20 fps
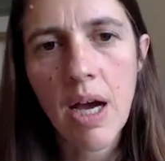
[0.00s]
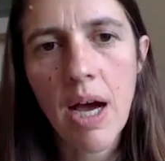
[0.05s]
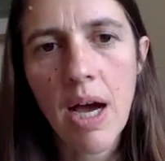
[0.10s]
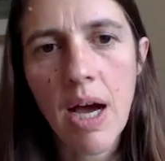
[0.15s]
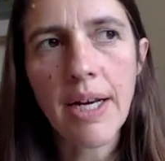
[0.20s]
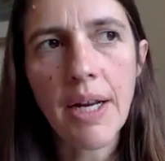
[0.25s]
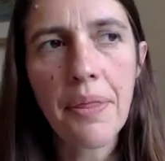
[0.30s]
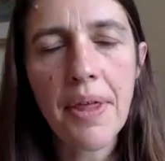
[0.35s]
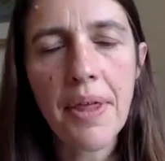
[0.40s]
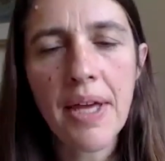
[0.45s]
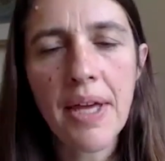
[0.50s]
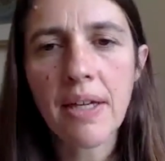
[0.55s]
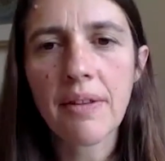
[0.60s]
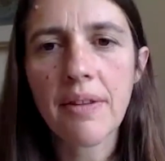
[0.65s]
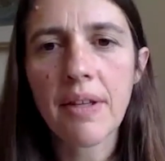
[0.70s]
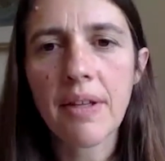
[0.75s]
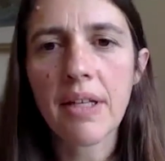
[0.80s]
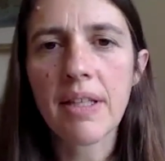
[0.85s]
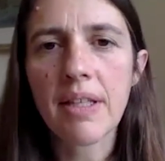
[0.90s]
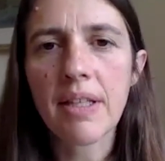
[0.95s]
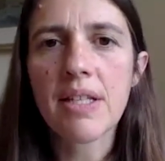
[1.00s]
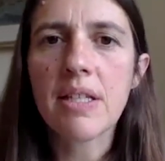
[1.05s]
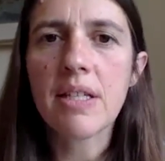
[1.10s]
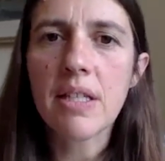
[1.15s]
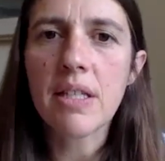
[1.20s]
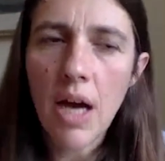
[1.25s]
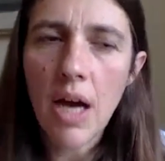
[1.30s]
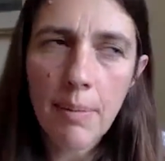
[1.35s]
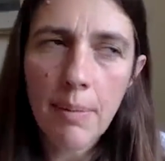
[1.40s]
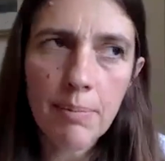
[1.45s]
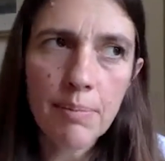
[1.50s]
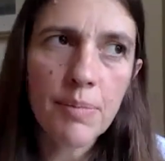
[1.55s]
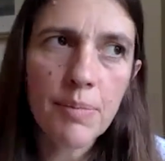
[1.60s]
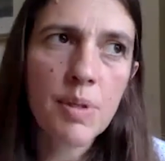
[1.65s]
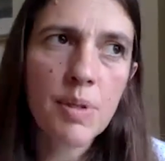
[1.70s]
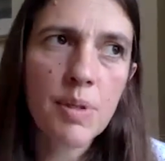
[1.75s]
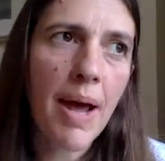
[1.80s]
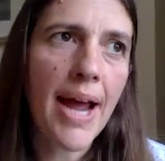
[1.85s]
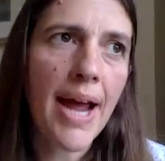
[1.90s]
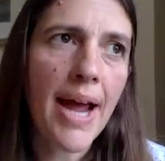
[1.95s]
And I think that this comes
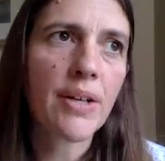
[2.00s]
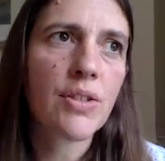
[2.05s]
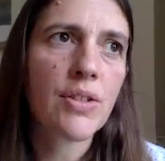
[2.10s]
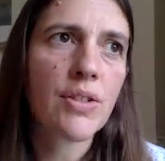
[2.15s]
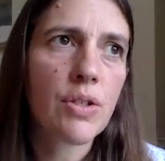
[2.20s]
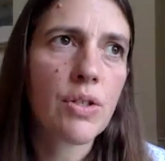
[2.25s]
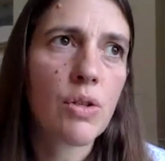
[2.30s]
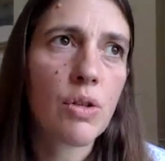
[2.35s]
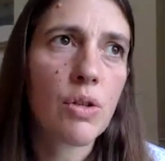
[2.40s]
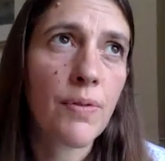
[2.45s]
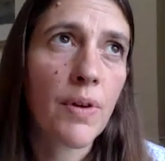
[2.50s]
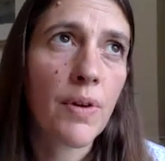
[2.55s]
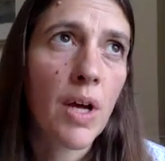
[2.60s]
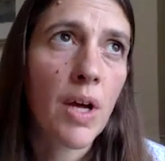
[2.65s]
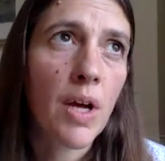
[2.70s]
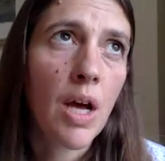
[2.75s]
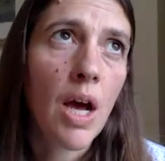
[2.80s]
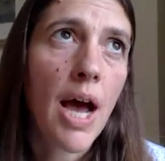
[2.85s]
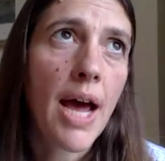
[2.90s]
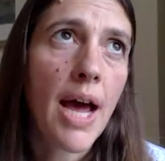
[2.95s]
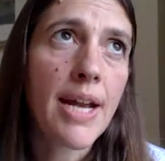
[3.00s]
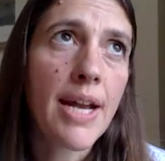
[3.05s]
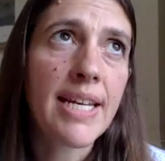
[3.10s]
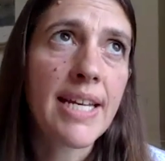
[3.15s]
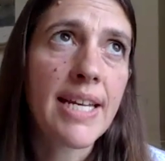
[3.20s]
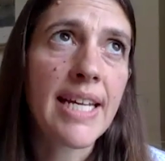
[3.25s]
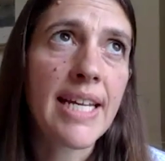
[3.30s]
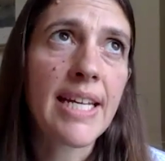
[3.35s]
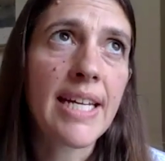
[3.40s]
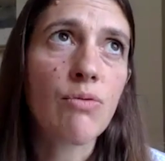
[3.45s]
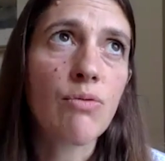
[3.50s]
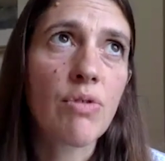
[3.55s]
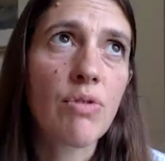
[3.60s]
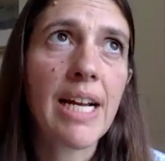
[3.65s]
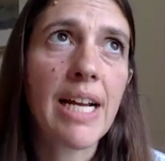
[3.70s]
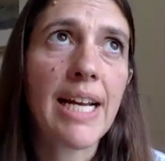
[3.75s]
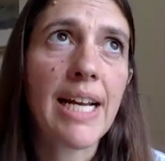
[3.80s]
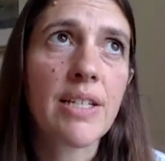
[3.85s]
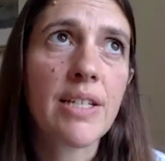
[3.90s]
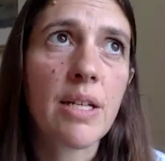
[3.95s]
back to sort of a need
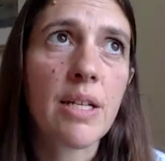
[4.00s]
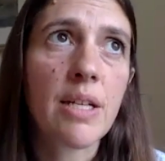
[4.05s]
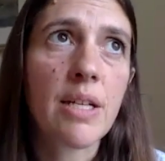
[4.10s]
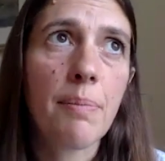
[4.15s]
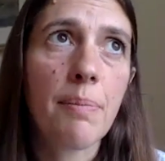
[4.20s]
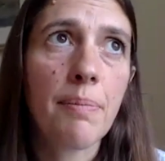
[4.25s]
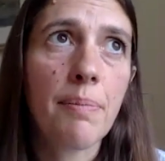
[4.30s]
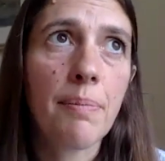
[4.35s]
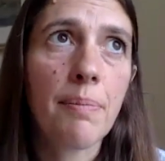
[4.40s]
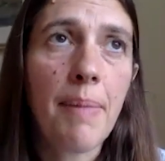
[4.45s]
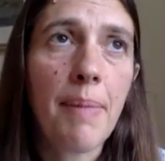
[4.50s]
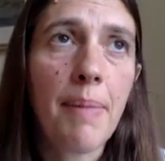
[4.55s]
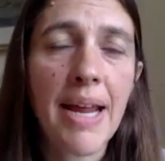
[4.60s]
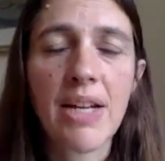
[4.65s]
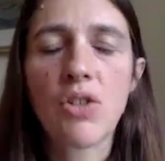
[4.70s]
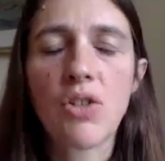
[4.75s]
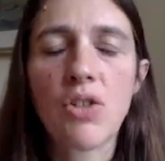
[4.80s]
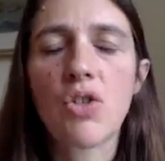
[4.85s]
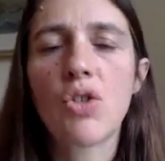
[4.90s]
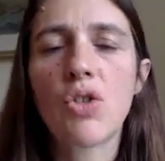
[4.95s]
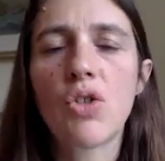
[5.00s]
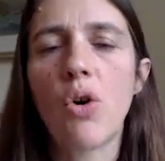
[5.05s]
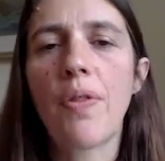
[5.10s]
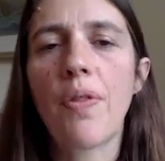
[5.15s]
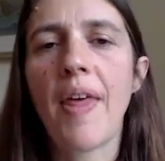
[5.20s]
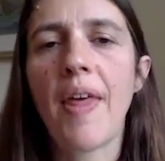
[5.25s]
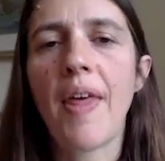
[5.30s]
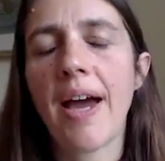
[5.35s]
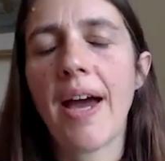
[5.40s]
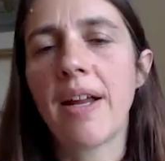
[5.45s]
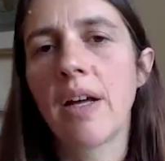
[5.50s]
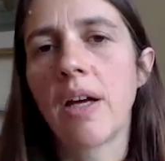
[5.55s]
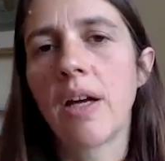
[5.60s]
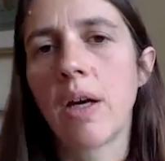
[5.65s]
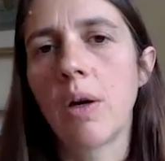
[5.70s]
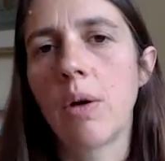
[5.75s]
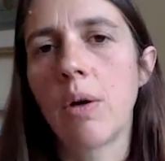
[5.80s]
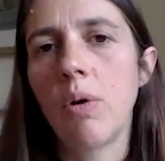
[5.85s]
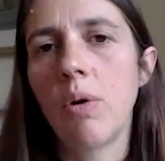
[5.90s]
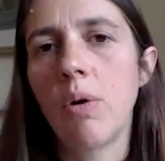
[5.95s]
really to make sure that
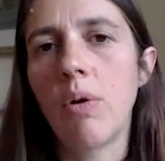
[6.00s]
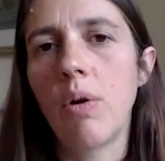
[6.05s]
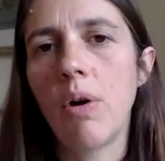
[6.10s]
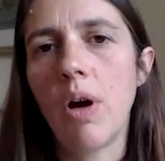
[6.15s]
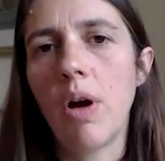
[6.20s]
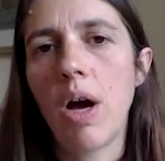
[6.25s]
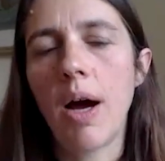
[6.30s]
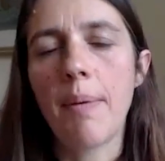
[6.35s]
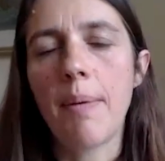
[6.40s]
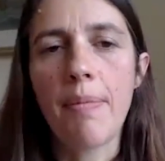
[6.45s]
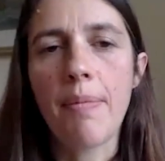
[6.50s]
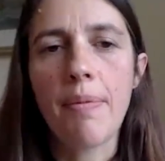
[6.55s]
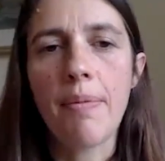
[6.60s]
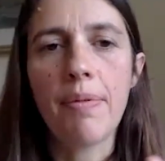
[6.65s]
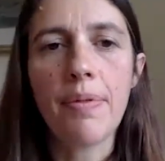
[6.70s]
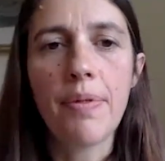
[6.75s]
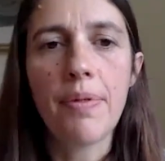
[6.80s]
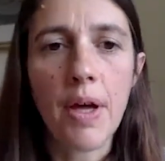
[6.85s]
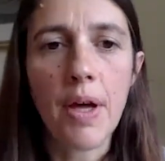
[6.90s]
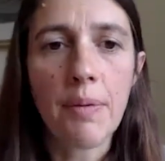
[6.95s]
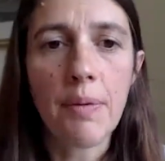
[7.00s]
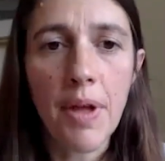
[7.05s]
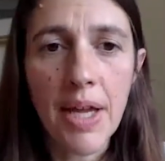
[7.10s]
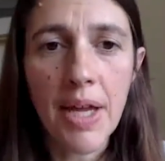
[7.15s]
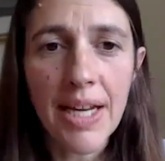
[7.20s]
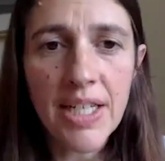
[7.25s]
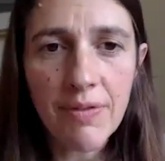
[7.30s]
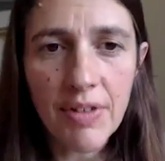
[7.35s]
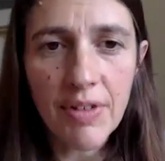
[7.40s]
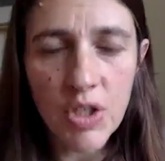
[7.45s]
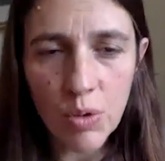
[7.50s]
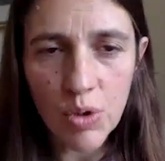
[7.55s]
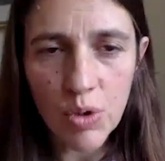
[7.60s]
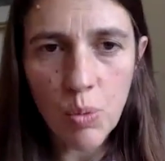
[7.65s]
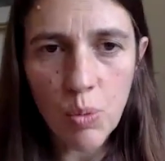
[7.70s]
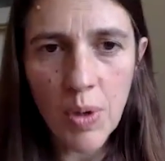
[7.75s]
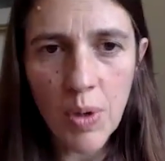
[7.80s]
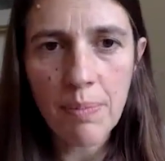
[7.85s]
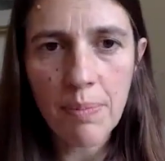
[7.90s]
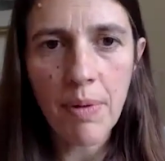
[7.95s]
the individuals
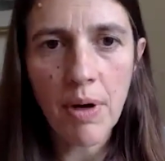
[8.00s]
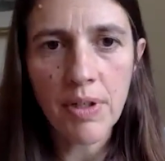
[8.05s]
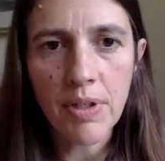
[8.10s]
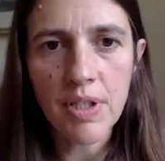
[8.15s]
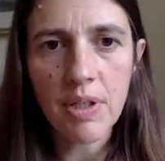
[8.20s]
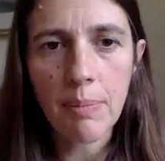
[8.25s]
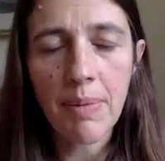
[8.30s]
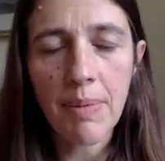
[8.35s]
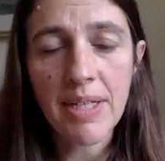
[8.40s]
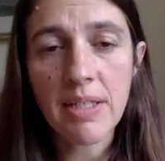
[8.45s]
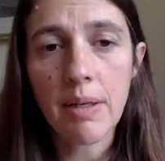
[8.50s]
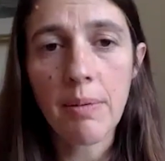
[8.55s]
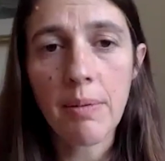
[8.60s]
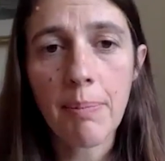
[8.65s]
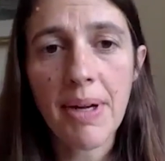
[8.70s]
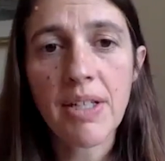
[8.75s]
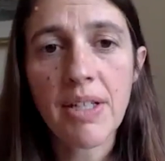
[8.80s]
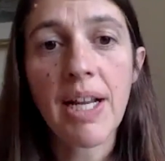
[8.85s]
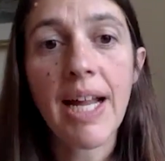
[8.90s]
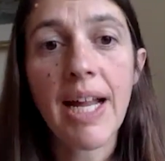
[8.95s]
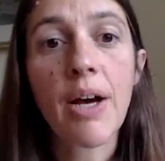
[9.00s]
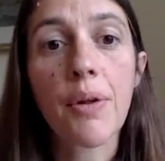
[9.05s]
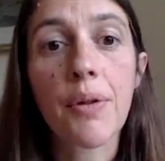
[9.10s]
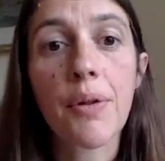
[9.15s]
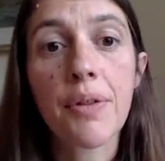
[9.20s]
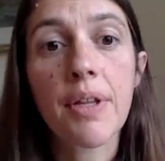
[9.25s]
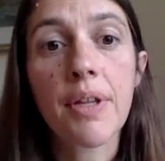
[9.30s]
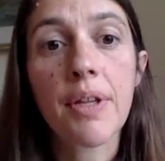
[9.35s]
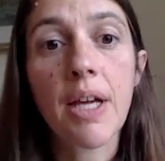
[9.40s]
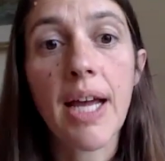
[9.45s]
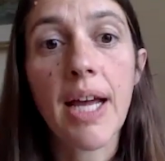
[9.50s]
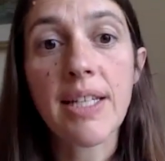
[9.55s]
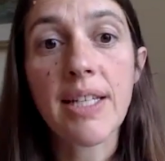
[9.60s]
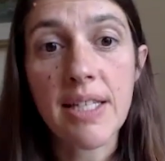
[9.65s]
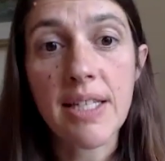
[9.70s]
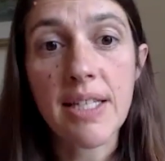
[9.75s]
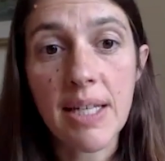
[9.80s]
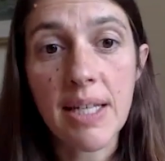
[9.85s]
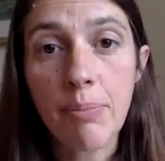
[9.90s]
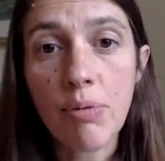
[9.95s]
with mental health
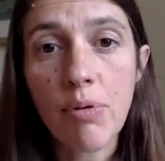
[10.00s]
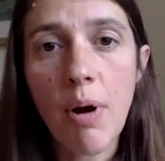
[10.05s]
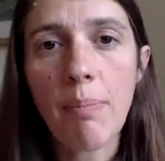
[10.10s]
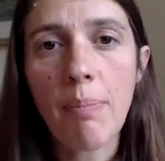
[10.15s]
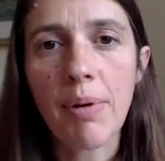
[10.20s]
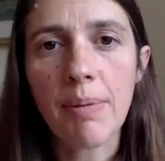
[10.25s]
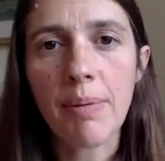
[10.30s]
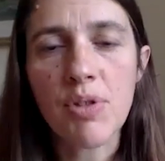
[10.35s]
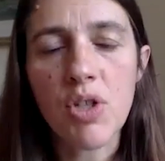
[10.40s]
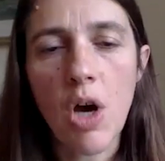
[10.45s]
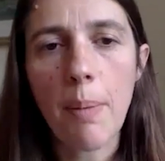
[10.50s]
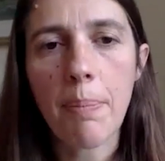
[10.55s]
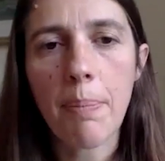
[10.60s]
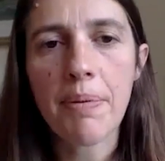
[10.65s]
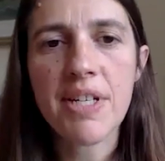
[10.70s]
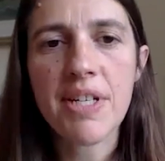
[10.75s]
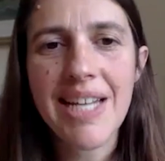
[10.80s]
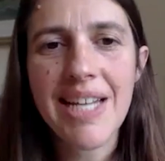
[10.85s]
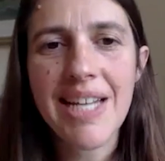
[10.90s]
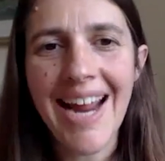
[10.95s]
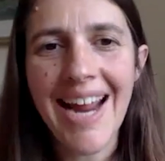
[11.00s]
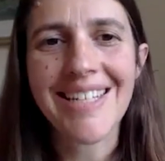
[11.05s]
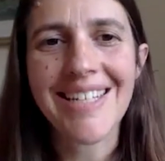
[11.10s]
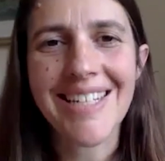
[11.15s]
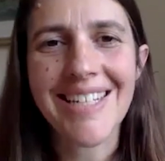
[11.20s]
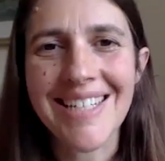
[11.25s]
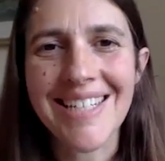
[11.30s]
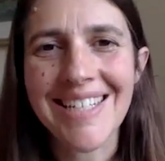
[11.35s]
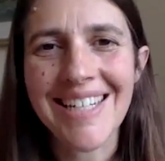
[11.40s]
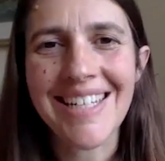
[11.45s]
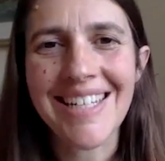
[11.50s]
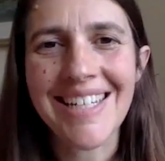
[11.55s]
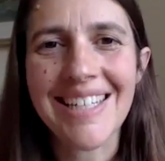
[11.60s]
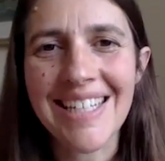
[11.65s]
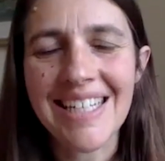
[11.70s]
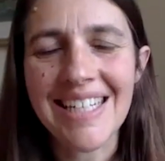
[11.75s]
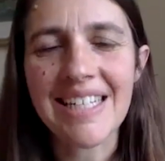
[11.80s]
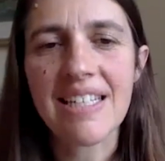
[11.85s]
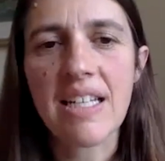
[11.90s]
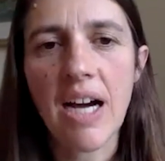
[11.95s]
existing problems are protected in
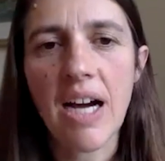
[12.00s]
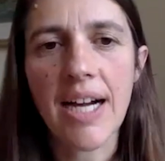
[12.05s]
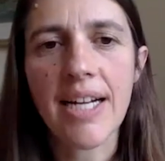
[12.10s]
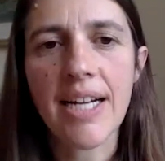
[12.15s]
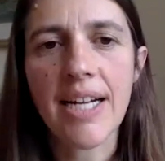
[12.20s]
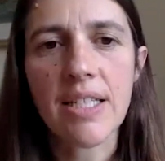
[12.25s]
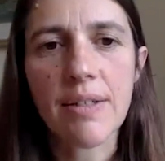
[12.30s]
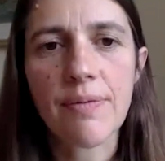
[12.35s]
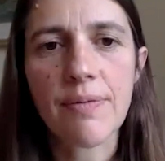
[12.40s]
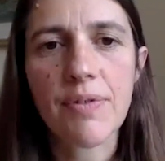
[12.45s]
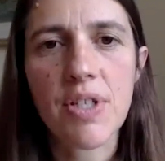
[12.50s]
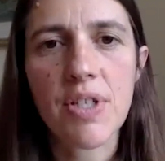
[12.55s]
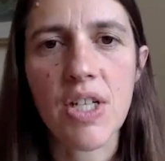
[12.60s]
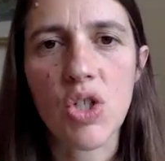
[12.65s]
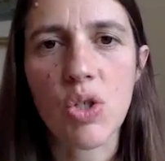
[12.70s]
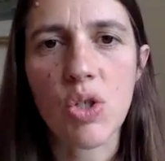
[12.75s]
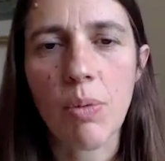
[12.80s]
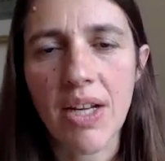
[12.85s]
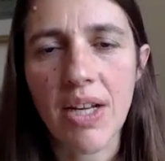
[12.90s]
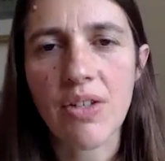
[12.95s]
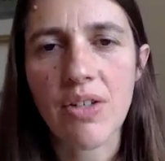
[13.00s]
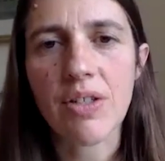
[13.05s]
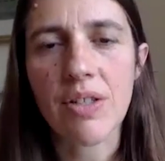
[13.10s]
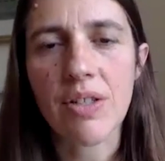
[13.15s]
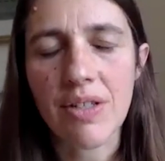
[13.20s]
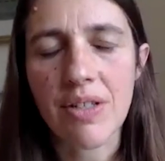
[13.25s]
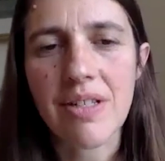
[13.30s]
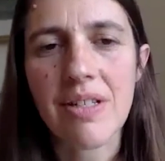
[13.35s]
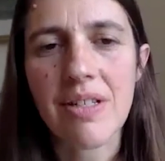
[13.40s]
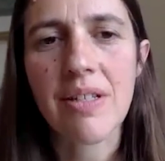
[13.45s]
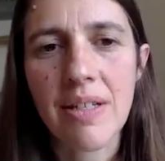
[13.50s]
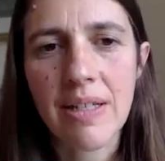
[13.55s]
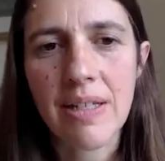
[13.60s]
these kind of situations.